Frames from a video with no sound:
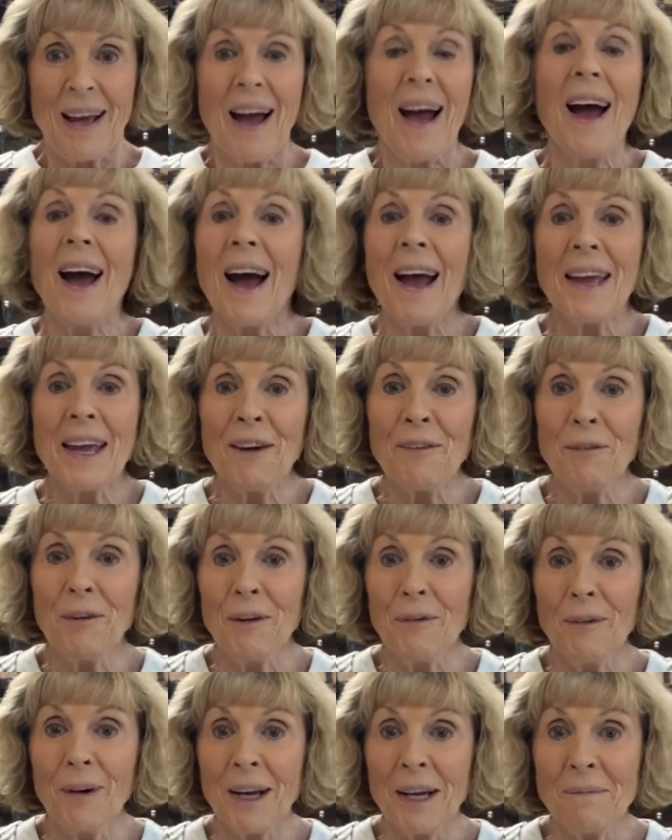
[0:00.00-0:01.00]
Hi
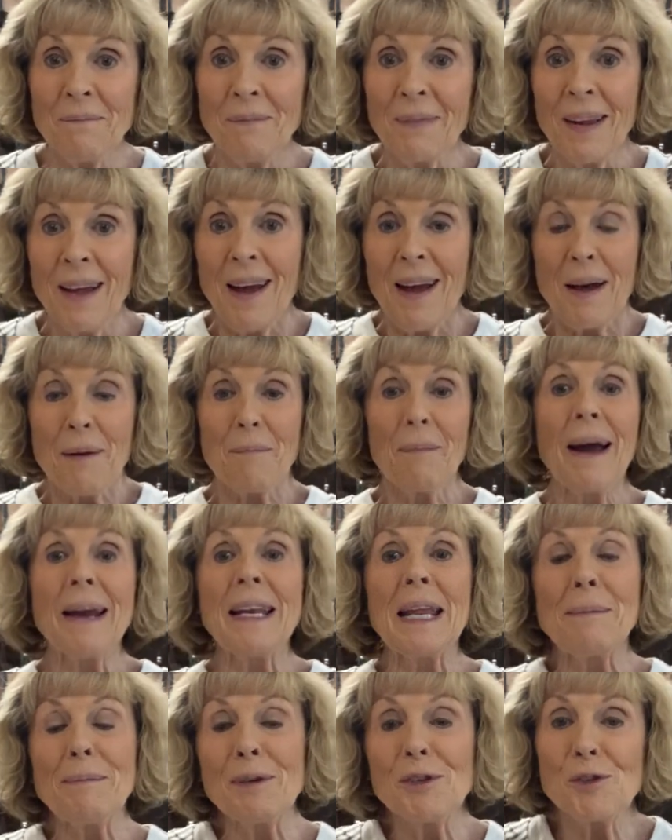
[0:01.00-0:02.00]
everyone, my
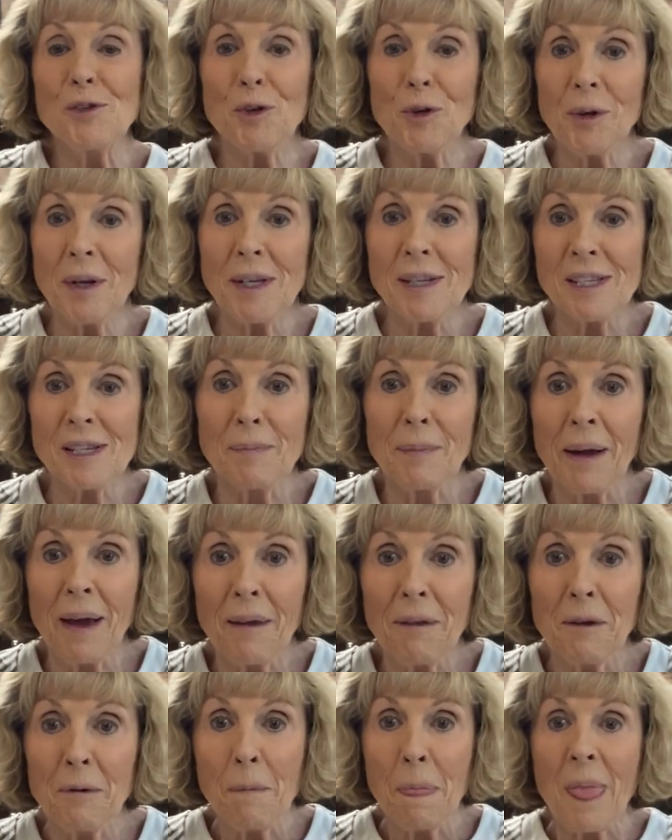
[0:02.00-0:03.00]
name is Judy
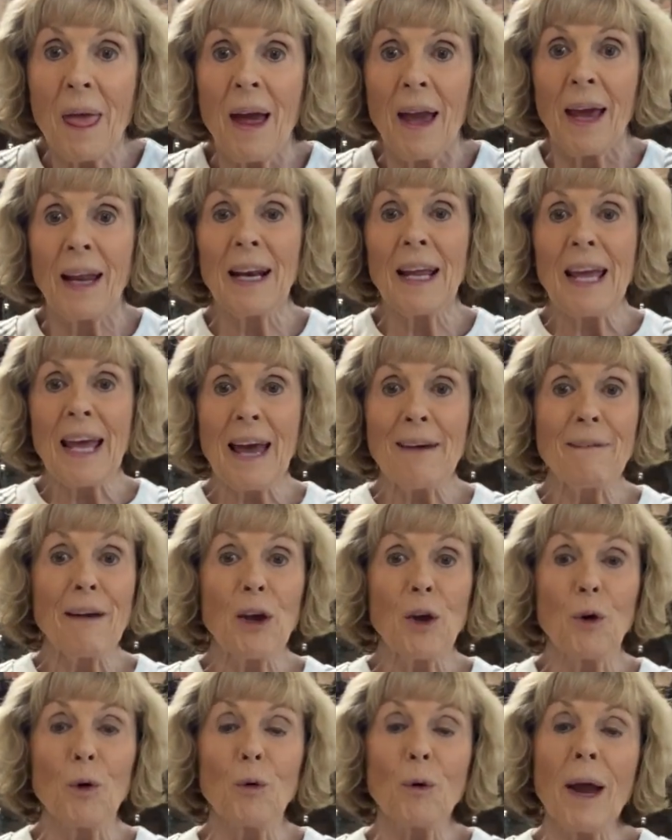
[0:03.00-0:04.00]
Smith and I have
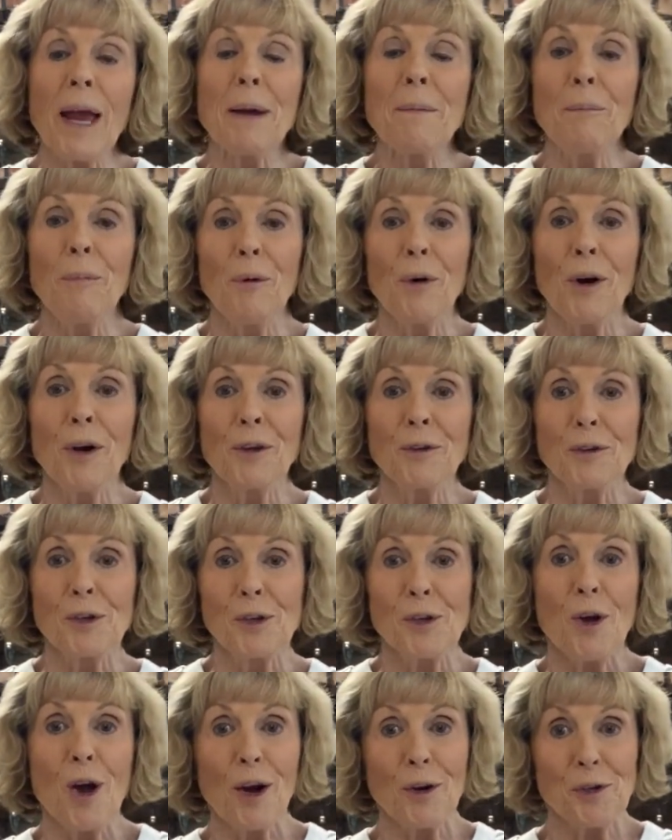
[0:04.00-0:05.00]
a great book
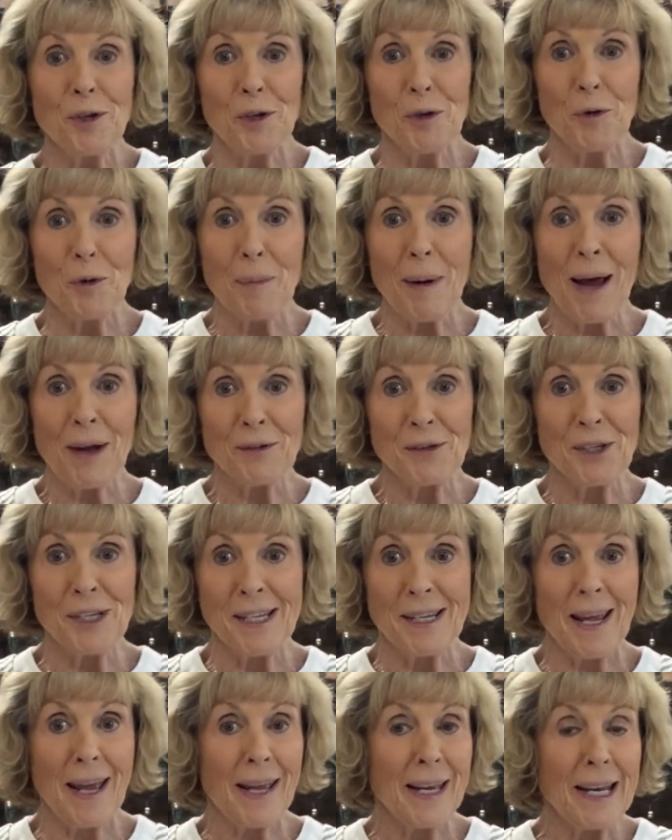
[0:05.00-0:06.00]
to talk to you about
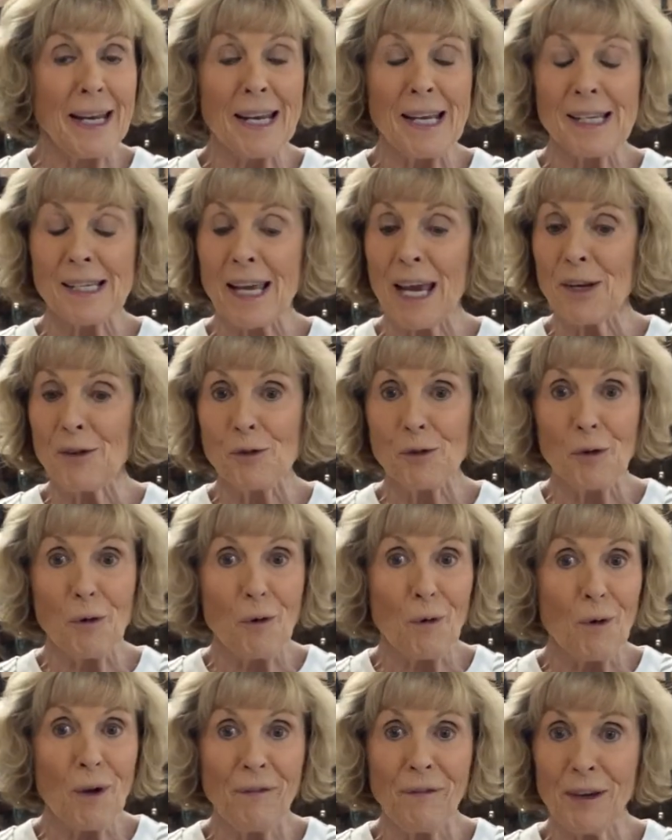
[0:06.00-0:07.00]
today. It is a
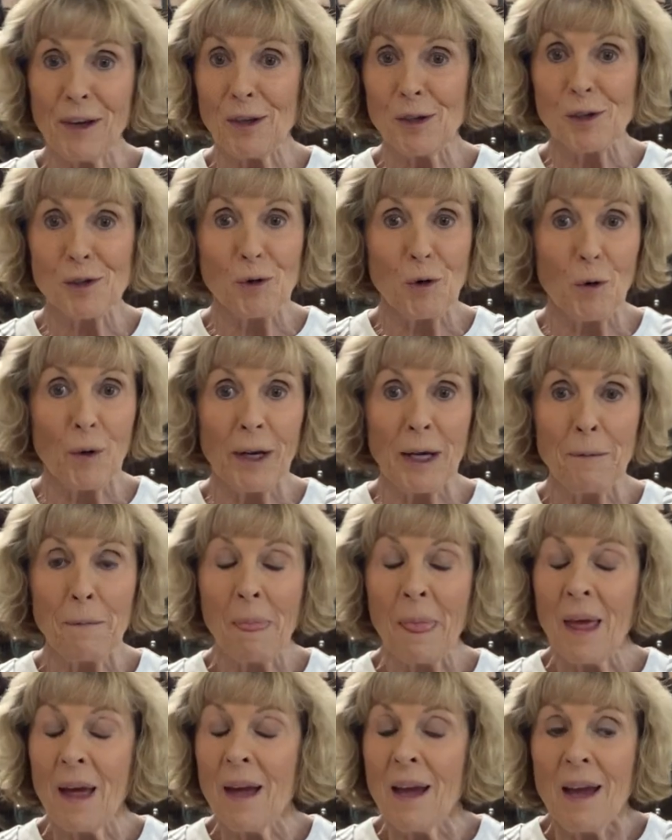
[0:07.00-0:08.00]
terrific story.
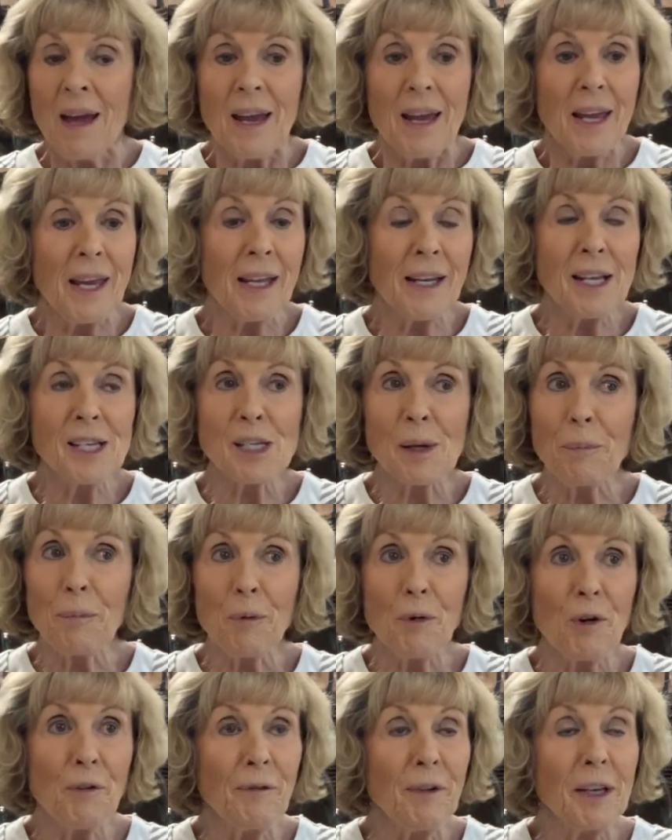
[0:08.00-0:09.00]
It is a
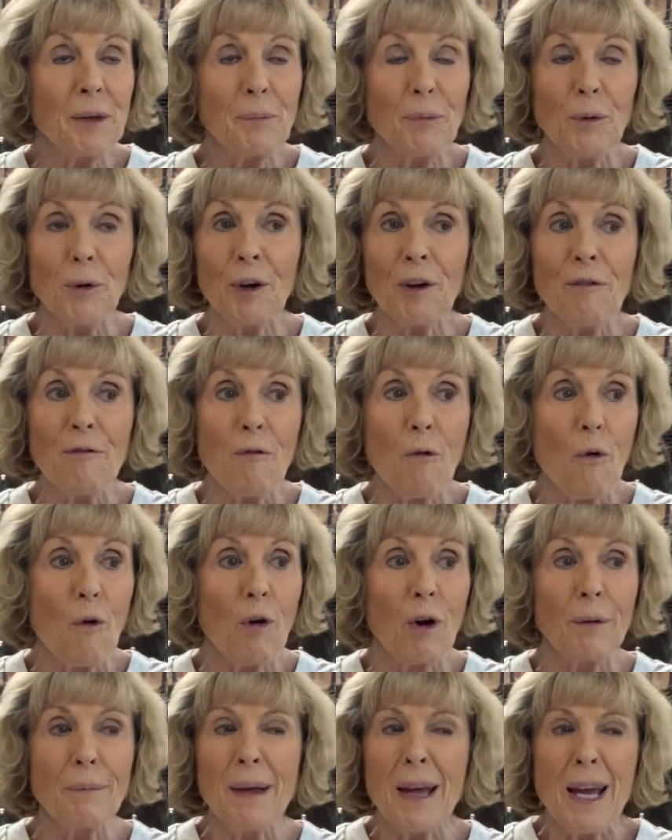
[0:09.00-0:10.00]
perfect book
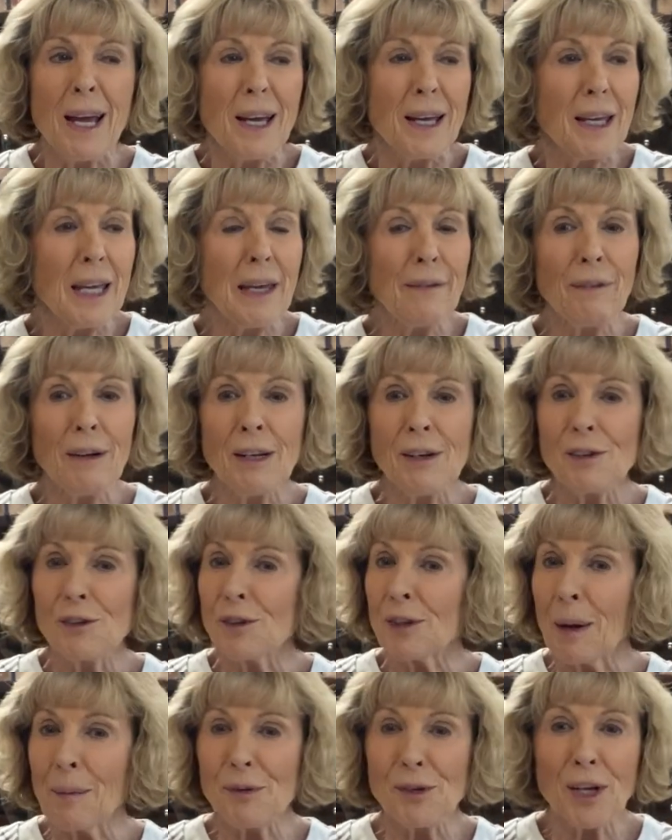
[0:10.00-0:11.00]
for even
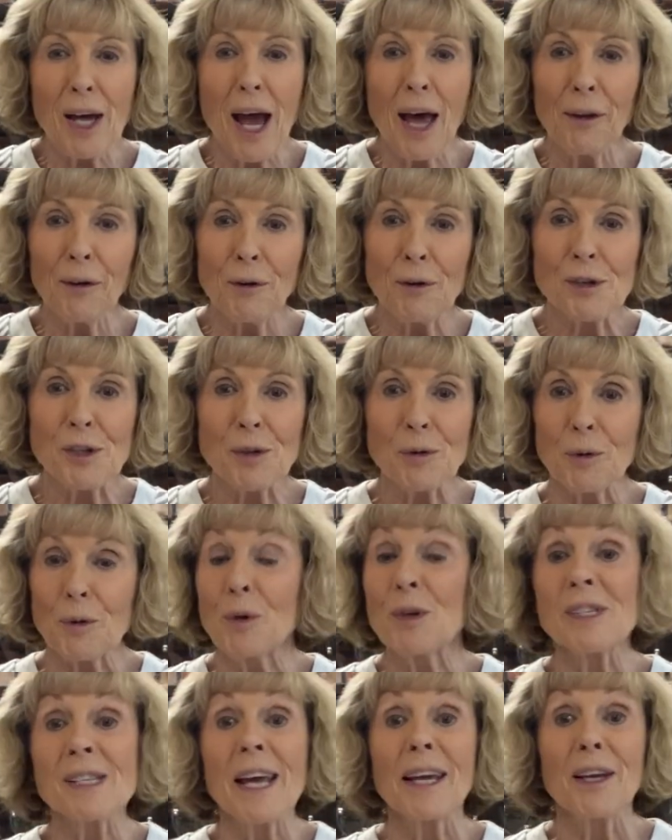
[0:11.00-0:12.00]
some toddlers
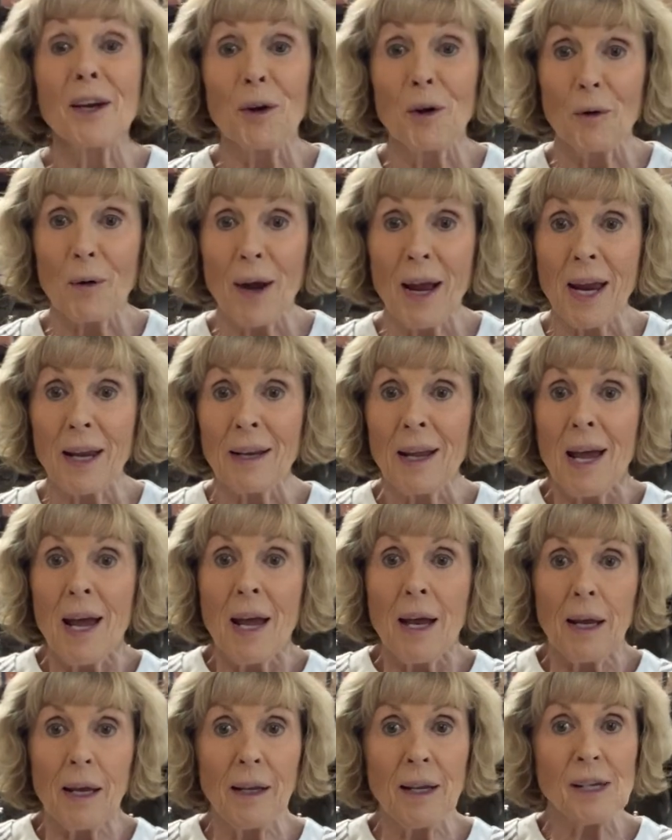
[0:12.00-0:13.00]
through second grade.
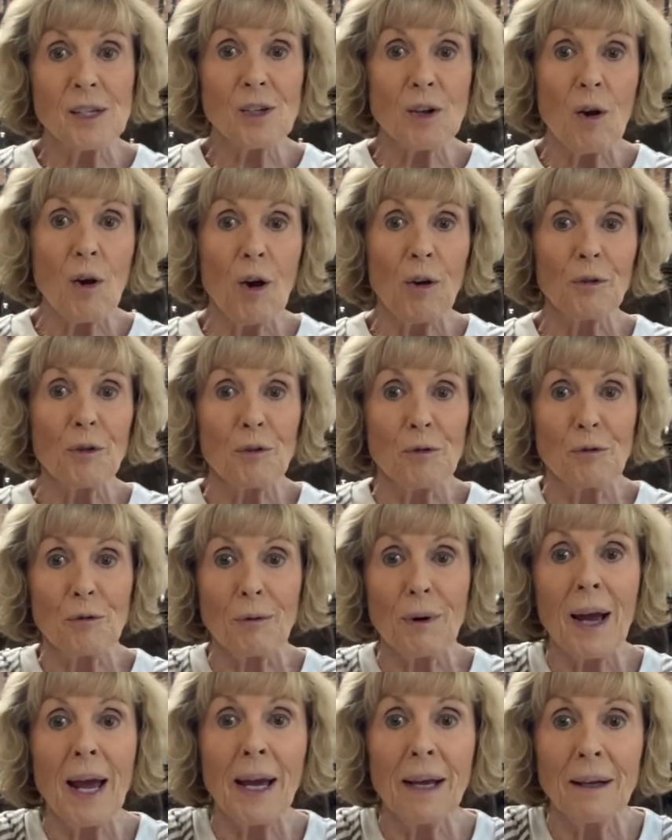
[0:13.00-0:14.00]
It is called
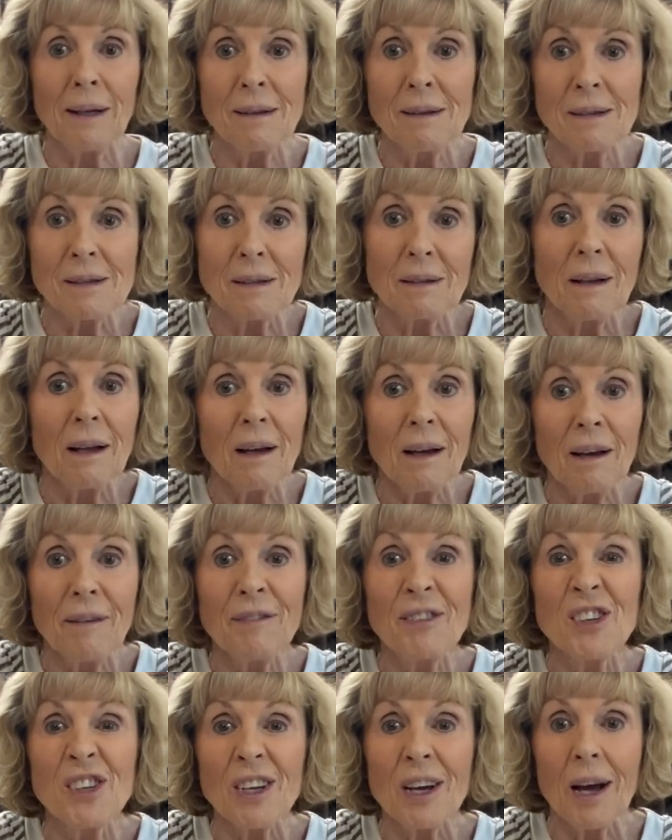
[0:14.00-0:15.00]
Dragons
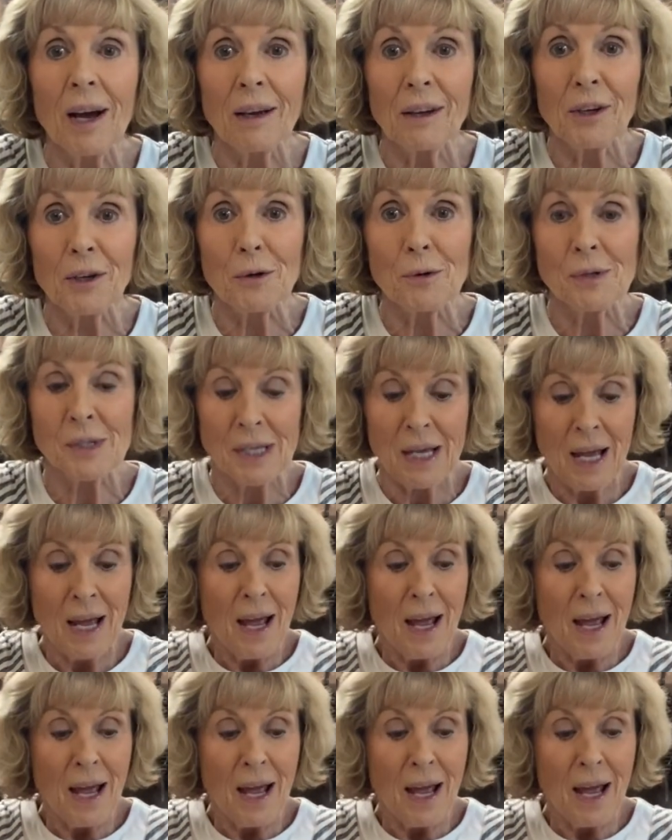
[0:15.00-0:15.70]
Love Tacos.